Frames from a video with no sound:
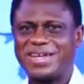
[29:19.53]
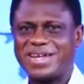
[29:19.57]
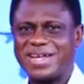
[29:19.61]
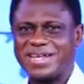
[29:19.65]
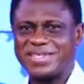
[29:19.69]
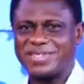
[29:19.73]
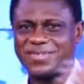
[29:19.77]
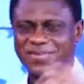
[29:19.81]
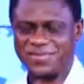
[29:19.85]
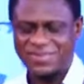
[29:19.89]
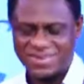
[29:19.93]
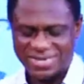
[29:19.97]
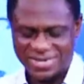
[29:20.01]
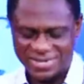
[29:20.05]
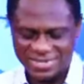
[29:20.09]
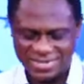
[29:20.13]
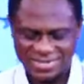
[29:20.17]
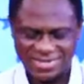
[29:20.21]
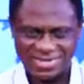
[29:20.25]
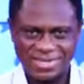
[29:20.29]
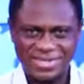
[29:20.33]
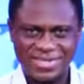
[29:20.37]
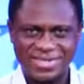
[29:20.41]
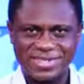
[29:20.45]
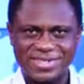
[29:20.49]
the next
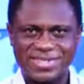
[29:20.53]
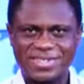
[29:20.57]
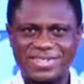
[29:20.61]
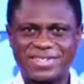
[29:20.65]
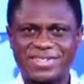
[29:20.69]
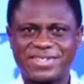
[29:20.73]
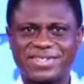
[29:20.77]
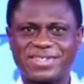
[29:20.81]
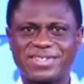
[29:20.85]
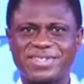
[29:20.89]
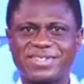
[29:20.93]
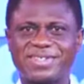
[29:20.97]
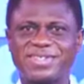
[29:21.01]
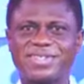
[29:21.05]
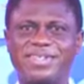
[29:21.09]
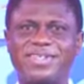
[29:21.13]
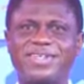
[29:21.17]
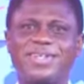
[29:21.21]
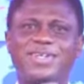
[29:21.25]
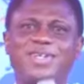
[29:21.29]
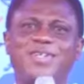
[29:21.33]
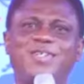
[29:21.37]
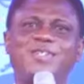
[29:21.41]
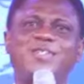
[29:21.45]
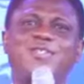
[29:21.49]
verse.
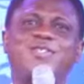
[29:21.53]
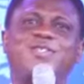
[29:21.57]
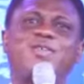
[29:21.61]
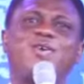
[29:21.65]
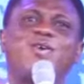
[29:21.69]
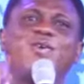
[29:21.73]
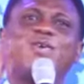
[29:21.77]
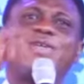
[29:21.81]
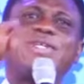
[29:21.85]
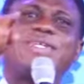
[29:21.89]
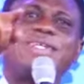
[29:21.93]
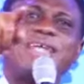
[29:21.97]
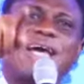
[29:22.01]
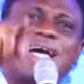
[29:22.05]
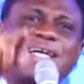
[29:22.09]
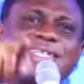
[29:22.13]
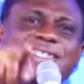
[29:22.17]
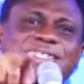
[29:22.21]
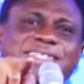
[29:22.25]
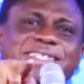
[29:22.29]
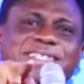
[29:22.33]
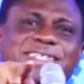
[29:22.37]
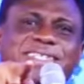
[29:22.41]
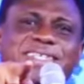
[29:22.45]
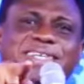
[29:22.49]
So
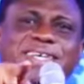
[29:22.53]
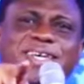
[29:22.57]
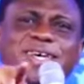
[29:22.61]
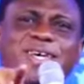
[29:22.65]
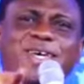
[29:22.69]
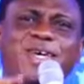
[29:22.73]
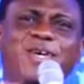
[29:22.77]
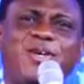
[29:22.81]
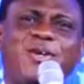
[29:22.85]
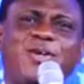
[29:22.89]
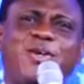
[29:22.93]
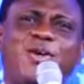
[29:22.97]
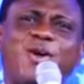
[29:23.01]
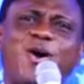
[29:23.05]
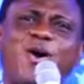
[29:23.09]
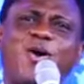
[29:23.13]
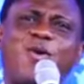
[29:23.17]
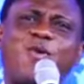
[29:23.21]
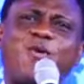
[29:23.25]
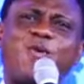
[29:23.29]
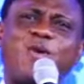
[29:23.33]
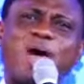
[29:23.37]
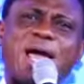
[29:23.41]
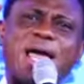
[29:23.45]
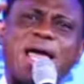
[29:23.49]
that
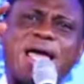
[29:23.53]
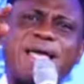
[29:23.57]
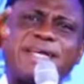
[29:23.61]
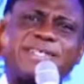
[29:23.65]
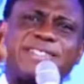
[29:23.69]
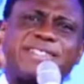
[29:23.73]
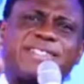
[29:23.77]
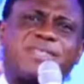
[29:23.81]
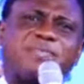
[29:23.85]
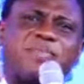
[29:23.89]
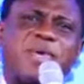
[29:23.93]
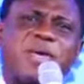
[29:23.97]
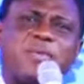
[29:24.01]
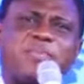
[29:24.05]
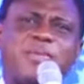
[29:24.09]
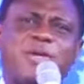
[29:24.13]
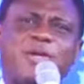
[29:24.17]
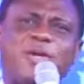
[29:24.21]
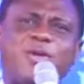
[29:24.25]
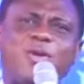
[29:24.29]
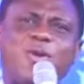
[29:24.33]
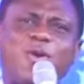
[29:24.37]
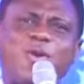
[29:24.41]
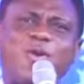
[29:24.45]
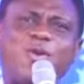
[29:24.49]
your ways
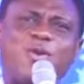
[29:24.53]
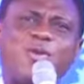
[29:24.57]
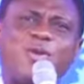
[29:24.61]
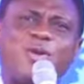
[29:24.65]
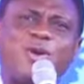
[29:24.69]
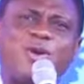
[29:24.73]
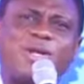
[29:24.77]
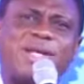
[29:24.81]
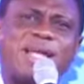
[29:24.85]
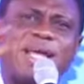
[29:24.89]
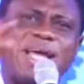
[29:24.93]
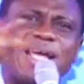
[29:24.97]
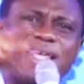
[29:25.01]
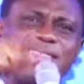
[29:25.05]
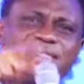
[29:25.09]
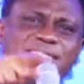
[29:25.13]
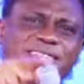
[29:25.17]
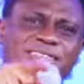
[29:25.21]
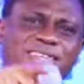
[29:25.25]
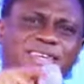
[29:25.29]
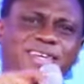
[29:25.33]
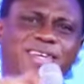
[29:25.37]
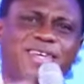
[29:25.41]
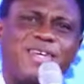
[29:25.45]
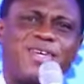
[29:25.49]
may be known
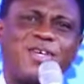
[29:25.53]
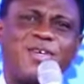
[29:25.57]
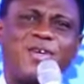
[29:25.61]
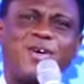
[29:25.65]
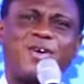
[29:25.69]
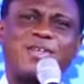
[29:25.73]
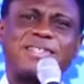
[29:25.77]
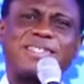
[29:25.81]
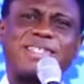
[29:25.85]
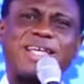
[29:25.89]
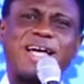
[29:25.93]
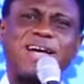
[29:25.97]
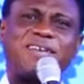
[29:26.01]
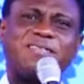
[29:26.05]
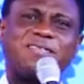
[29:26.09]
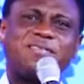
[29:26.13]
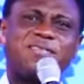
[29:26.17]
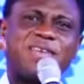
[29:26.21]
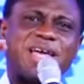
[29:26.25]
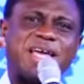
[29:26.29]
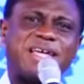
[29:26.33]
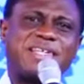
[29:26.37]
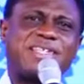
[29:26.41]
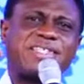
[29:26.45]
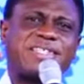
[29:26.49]
on earth, your
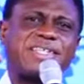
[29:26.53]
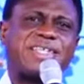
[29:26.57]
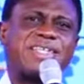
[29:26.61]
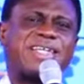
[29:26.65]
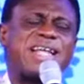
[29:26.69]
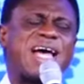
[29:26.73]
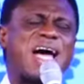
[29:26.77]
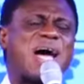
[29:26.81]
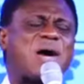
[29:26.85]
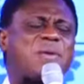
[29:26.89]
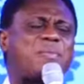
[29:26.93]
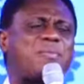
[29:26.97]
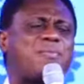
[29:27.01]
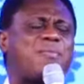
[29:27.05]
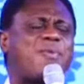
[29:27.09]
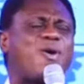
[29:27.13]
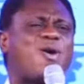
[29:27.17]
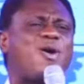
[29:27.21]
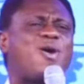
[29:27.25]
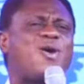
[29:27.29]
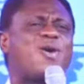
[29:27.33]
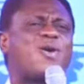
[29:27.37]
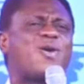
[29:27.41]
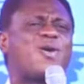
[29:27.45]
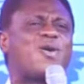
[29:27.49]
salvation
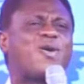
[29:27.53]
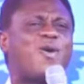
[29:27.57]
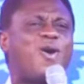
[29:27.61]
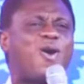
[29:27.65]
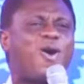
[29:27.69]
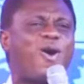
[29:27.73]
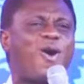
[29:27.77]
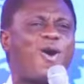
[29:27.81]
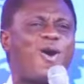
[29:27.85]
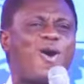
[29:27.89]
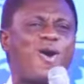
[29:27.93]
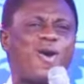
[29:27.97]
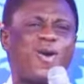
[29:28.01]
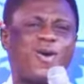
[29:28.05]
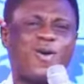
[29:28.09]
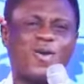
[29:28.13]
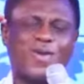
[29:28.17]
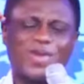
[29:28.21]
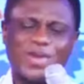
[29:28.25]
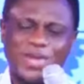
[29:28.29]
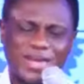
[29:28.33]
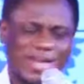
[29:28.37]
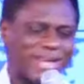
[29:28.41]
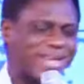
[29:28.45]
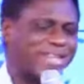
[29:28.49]
among
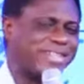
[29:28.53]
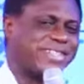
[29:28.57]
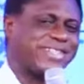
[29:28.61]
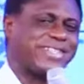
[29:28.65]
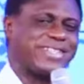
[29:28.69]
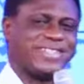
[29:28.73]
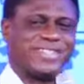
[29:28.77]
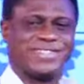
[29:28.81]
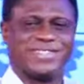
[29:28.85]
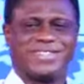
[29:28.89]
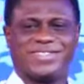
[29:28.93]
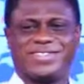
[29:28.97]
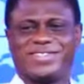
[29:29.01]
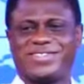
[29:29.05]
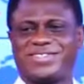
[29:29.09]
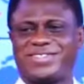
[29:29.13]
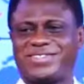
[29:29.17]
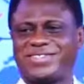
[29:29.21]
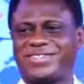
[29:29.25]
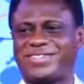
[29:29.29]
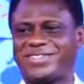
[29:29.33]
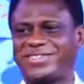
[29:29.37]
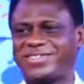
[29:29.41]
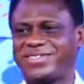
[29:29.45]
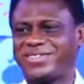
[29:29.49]
all
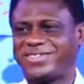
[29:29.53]
nations.